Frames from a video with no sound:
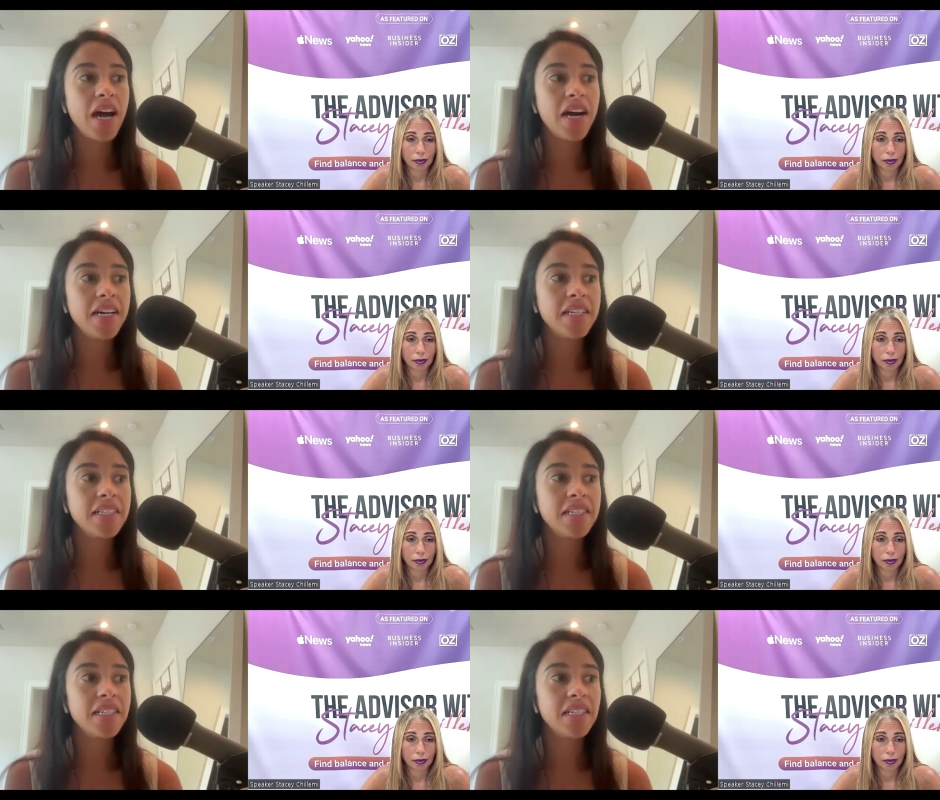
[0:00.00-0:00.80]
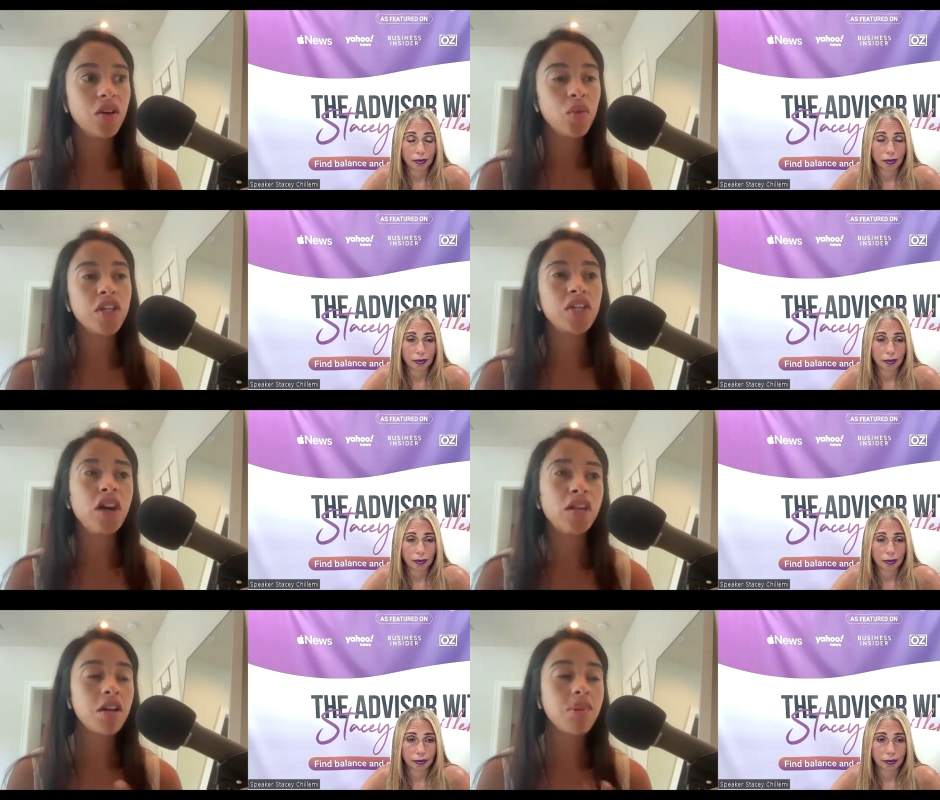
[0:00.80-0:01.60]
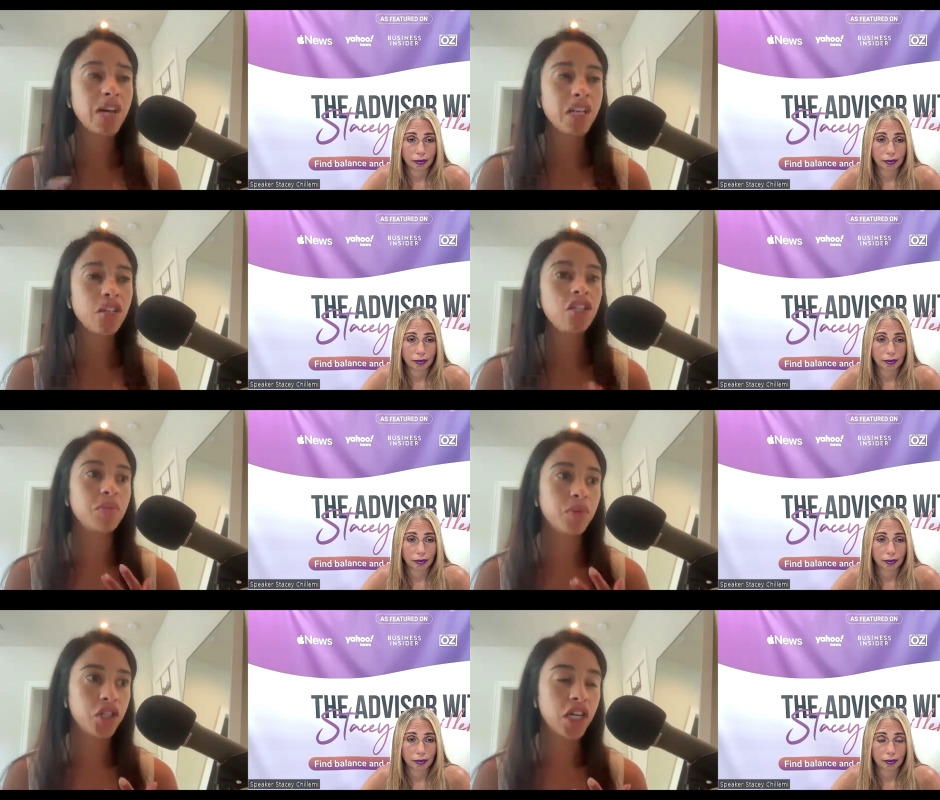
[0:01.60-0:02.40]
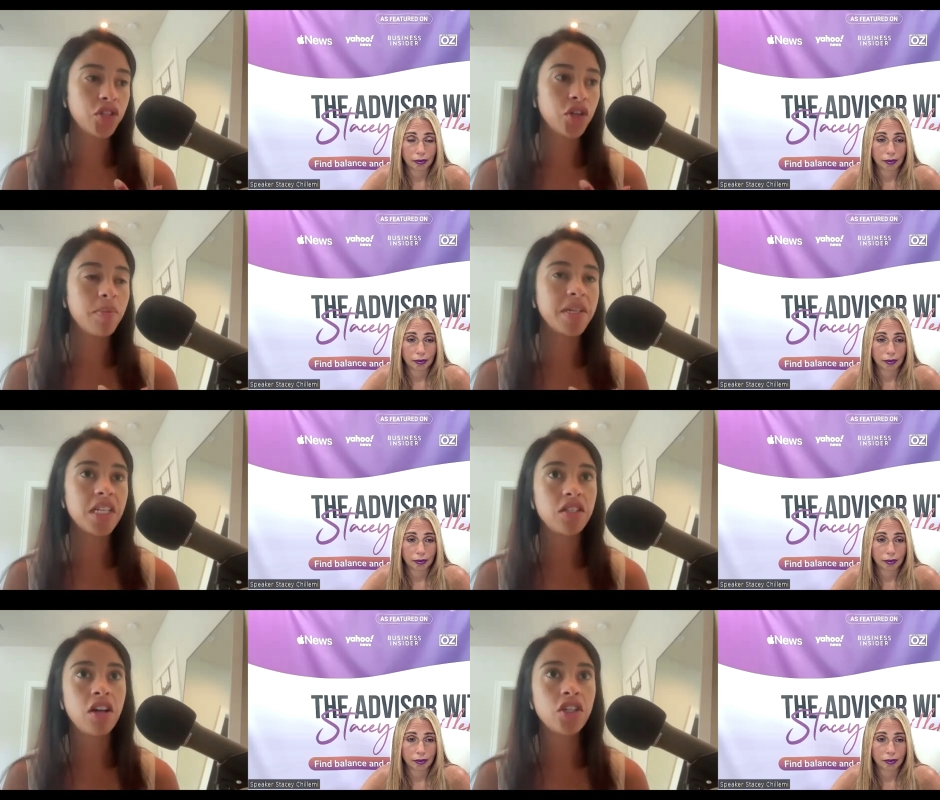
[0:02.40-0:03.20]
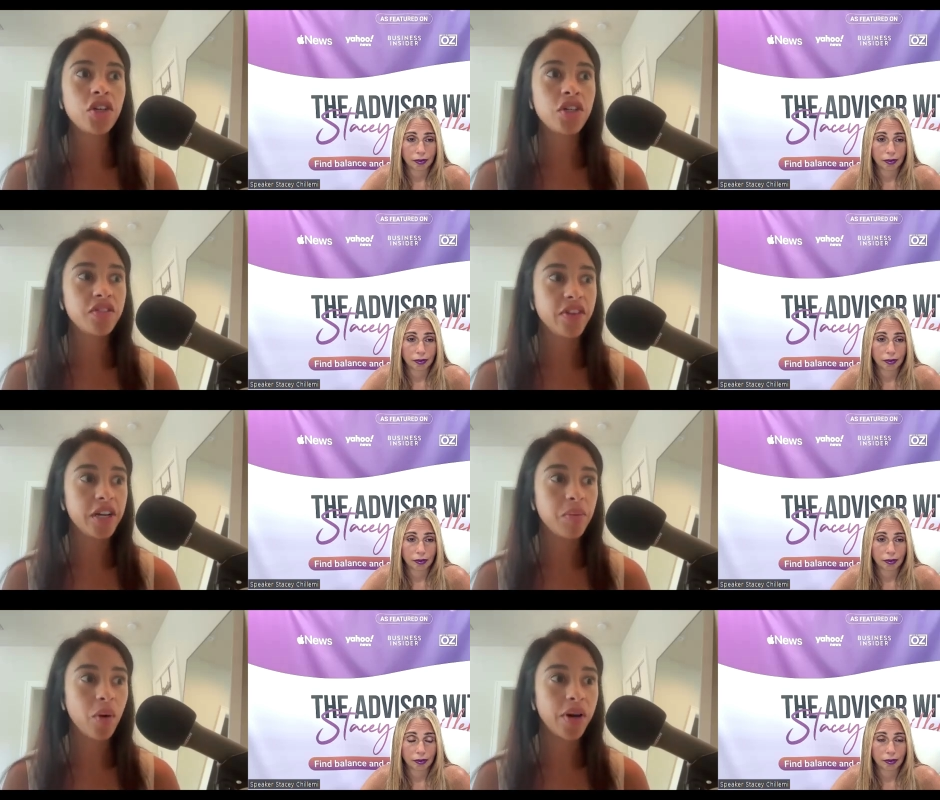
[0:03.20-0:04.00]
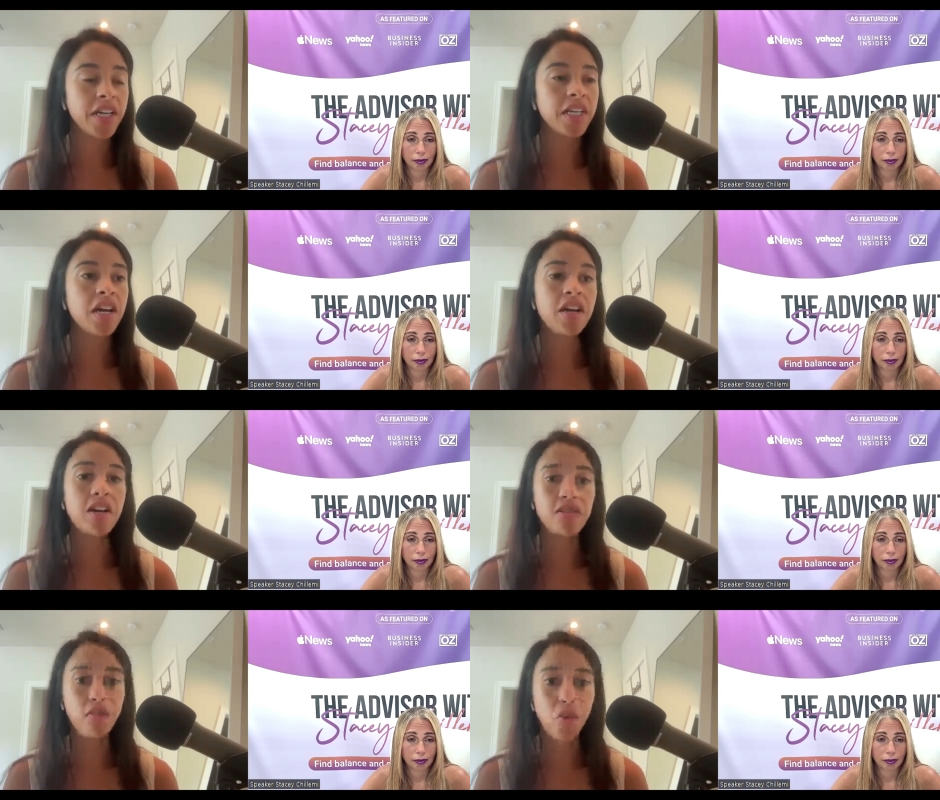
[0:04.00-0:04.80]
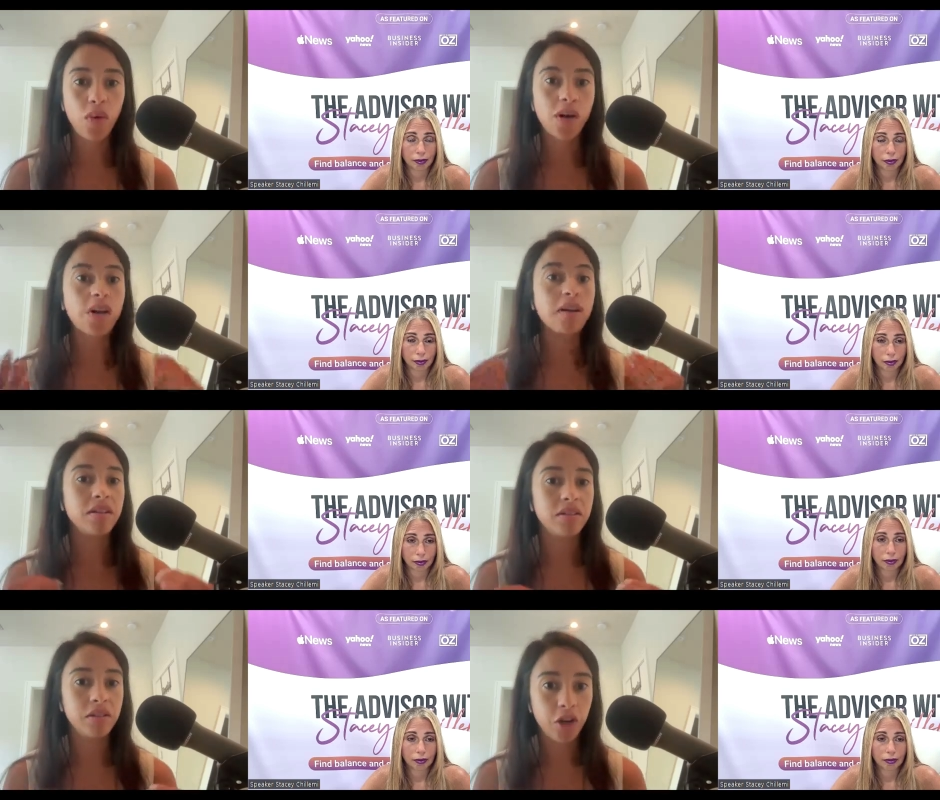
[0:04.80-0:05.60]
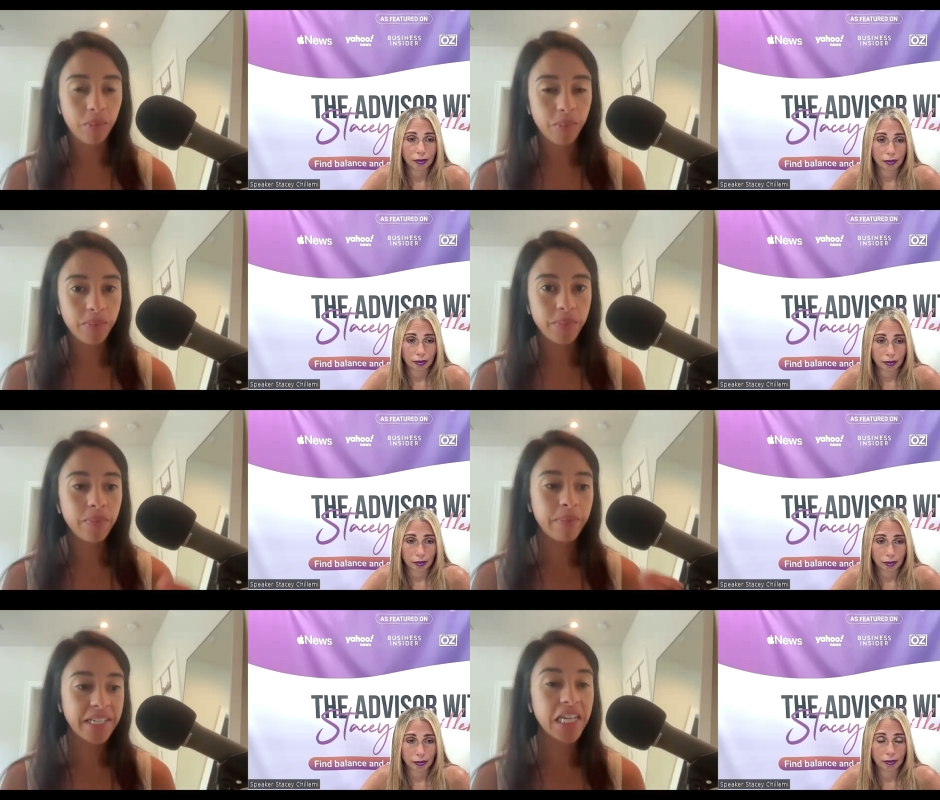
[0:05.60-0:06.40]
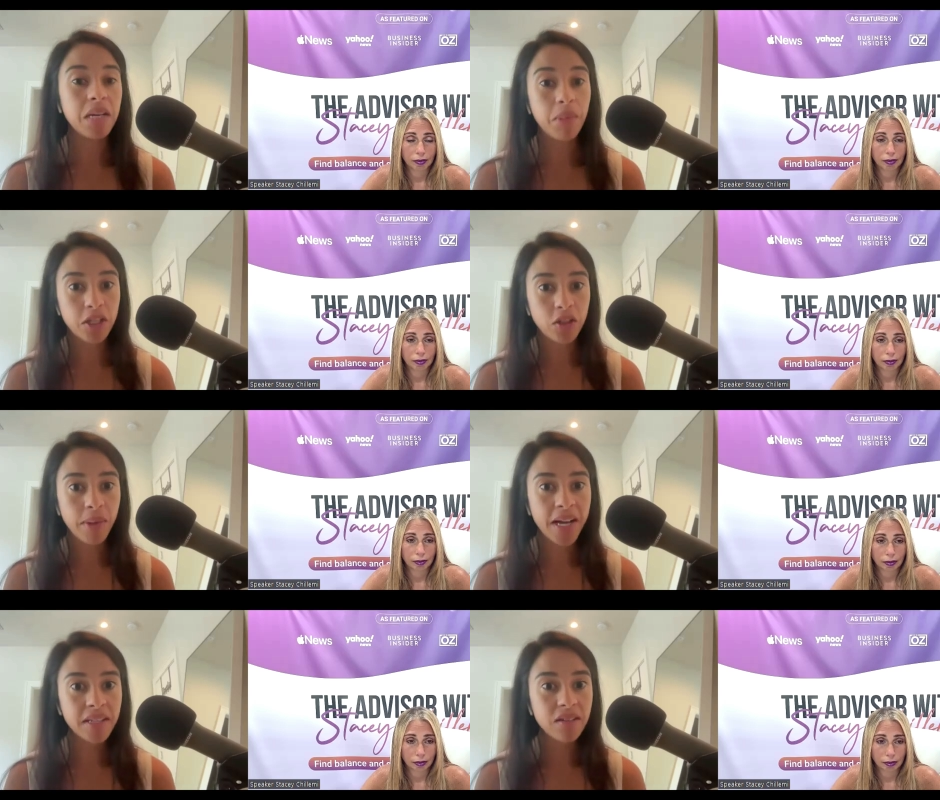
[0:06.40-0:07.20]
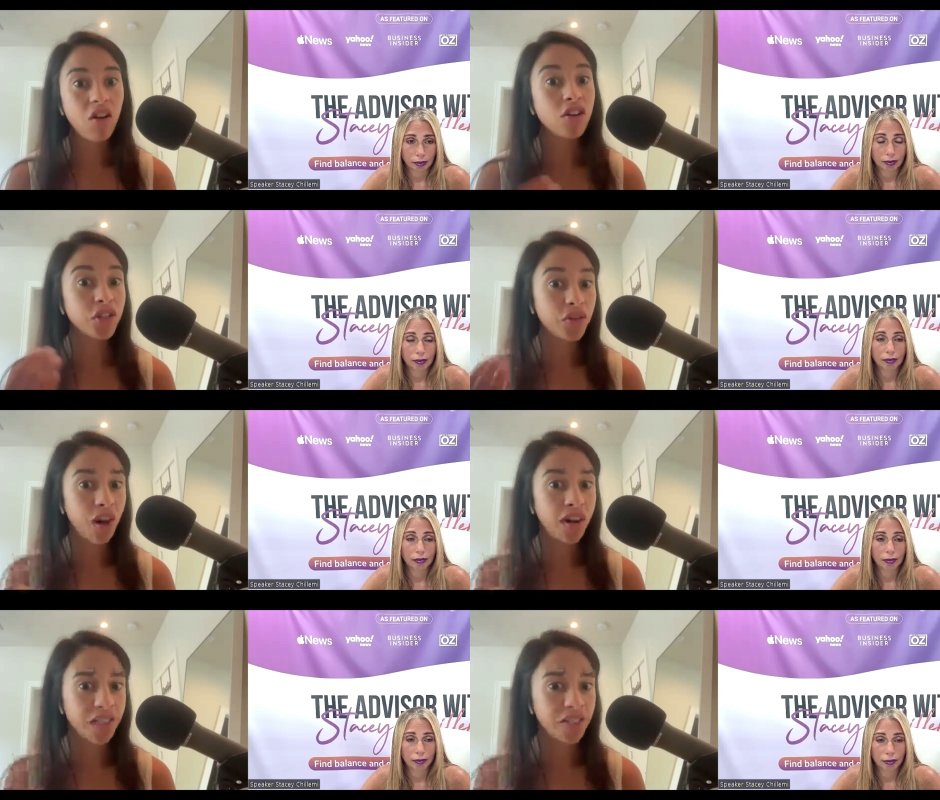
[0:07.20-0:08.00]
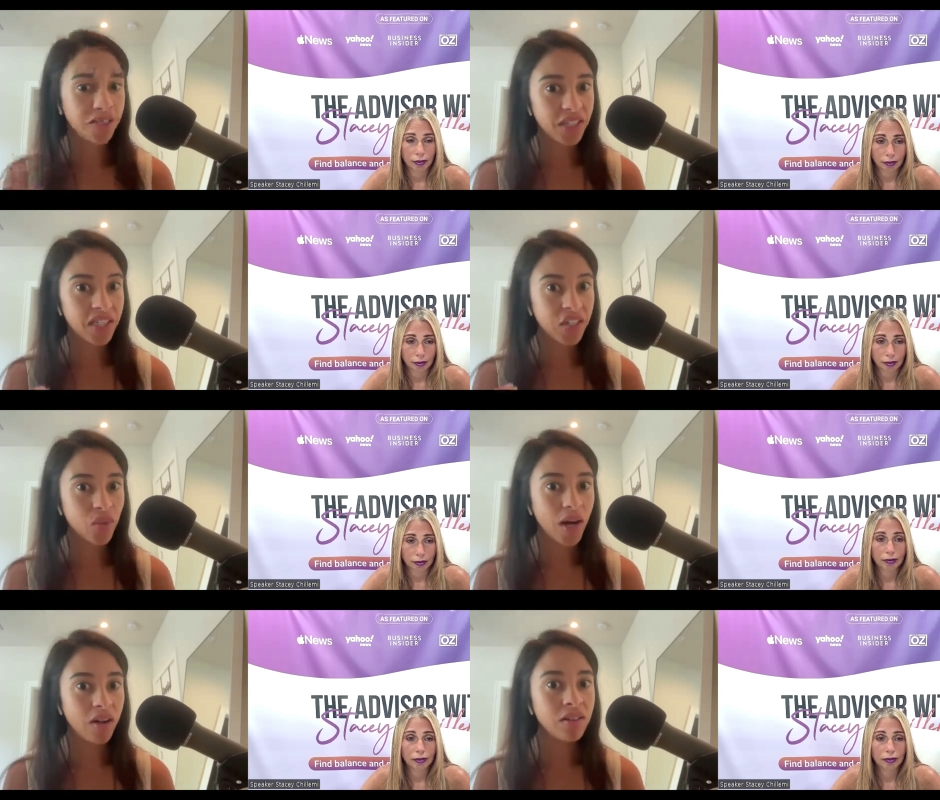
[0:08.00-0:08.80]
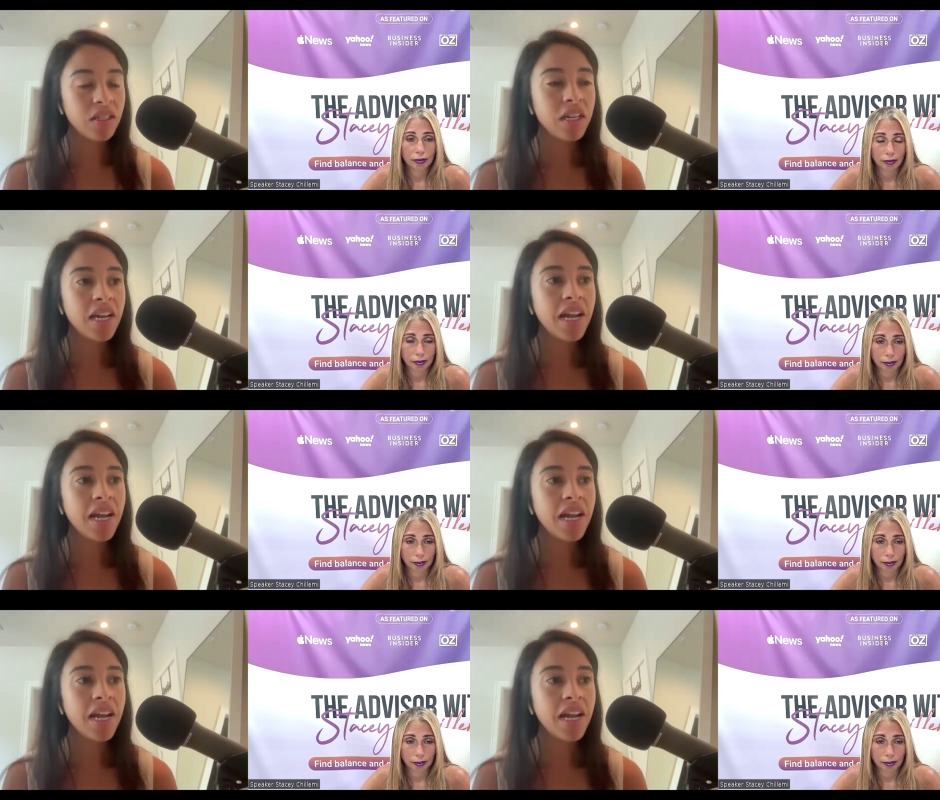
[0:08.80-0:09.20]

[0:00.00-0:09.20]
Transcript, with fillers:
Speaker 1: and we talk a lot about estrogen and progesterone, but testosterone is very important for your maintaining muscle mass, also cognitively as well,